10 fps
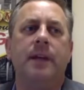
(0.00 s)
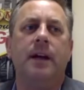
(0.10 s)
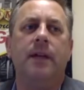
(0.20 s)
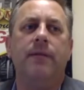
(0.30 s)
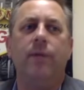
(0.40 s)

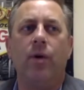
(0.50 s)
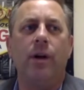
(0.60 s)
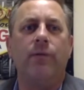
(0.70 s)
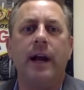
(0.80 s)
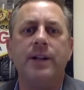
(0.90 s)
floral
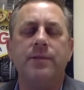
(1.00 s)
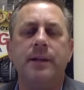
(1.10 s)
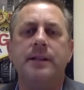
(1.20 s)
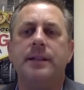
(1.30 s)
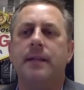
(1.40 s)

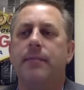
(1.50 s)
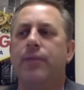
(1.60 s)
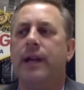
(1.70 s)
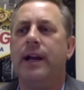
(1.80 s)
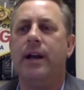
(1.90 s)
arrangements and
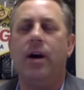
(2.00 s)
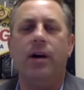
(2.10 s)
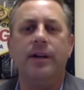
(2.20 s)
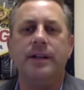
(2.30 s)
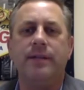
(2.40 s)
bring in
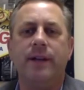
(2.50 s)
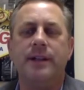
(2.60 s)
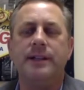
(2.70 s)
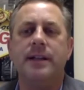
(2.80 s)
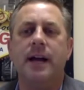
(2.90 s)
all this fun
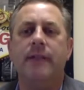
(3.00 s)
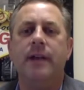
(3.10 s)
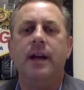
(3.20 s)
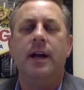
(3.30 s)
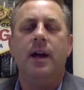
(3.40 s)
stuff.
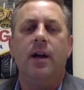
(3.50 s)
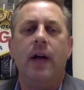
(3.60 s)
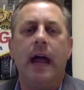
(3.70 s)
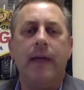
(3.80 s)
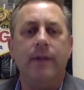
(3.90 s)

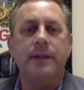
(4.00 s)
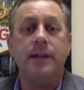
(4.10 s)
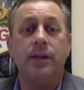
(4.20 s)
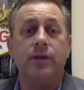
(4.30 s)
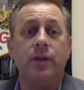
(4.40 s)
Every
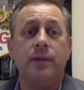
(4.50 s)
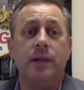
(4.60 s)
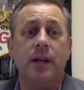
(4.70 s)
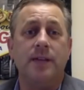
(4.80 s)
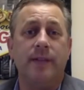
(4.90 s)
single trip to
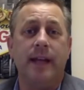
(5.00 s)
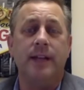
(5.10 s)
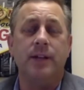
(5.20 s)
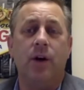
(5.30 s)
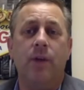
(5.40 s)
Las
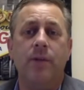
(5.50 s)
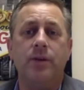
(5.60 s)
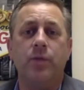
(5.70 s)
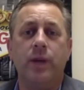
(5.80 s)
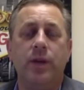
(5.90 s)
Vegas,
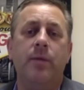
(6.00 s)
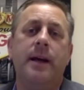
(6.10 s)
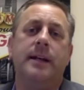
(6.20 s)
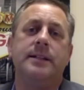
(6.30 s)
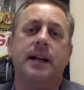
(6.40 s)
almost, we do
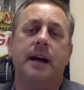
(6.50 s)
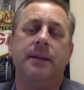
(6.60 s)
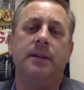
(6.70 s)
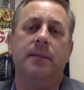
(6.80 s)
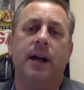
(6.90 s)
make a stop
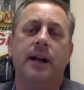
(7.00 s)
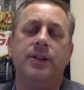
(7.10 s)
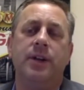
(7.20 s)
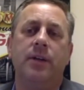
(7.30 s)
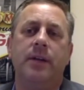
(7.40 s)
at the
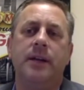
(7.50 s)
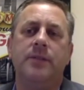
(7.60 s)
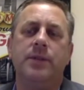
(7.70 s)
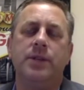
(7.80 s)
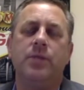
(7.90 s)
Bellagio because
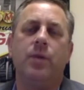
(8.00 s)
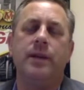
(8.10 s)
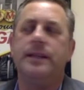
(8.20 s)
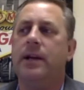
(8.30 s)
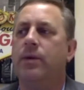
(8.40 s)
we just want
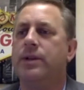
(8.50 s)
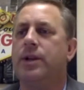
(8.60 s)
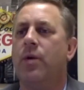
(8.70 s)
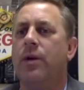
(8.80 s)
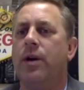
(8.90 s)
to see what's
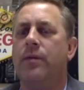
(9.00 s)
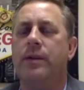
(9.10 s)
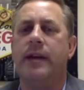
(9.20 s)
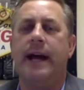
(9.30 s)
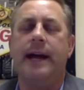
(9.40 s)
going on
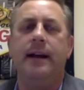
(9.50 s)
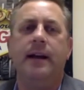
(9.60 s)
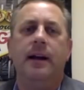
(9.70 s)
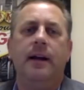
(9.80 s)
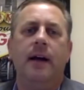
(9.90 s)
with that.
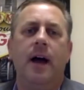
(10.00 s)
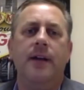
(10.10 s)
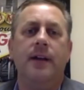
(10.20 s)
The